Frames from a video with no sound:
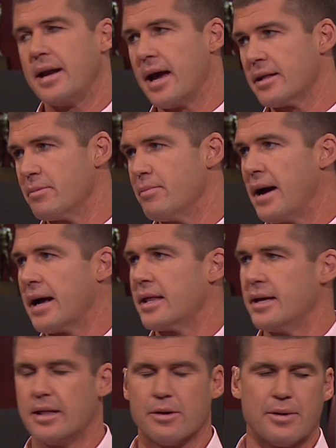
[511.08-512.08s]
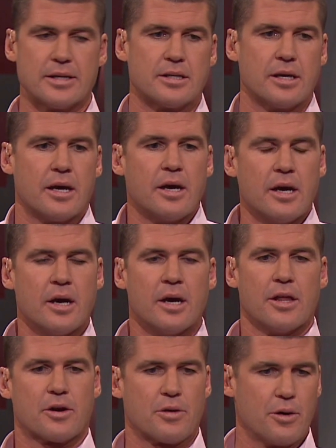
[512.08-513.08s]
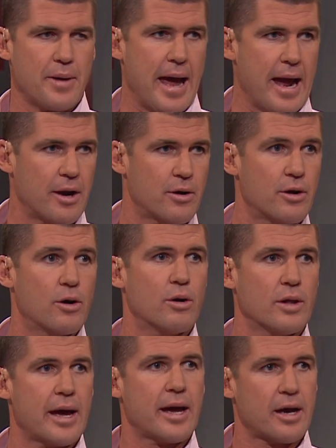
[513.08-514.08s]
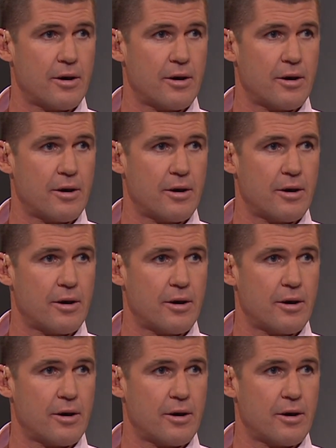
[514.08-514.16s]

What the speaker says: Nathan Buckley and the rest of the crew handled it all there.